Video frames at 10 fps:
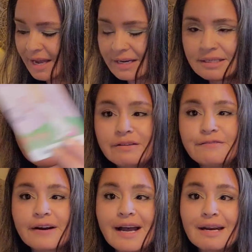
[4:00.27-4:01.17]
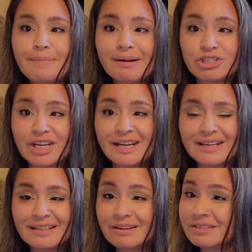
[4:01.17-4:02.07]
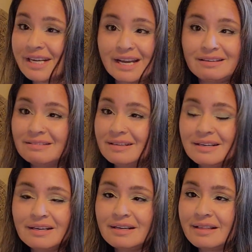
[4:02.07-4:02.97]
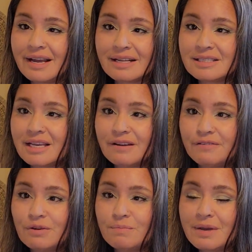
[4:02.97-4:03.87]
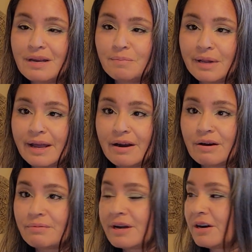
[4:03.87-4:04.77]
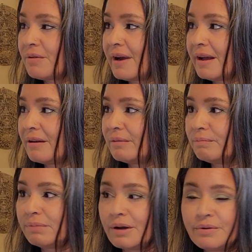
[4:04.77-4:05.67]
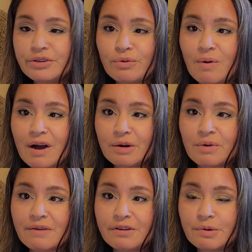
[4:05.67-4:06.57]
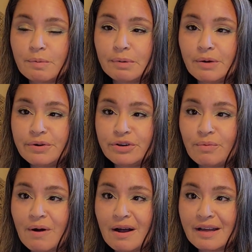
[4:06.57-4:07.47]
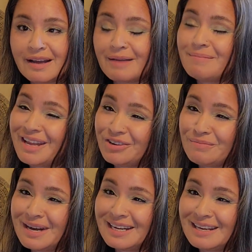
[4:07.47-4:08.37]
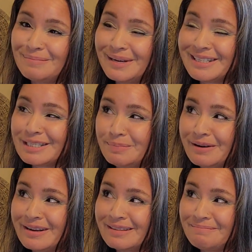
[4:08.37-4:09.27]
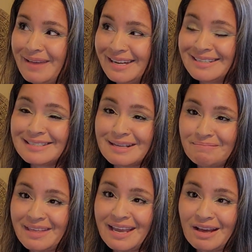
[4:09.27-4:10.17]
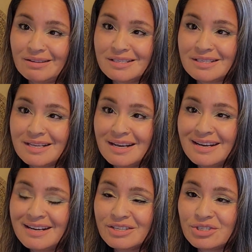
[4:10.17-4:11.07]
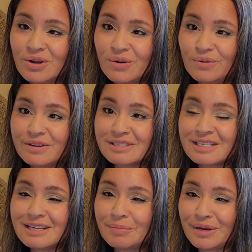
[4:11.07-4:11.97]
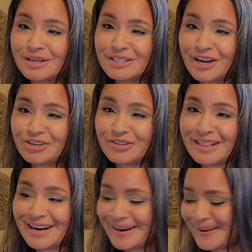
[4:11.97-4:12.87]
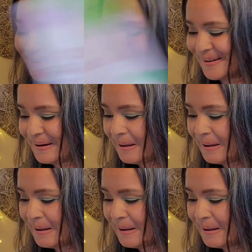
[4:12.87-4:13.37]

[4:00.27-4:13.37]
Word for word: they done forgot about you. They're done. They got sick of you being a player, running around, blowing your wad wherever you were blowing your wad. I meant your money, but spirit meant something else. So there's a double entendre there.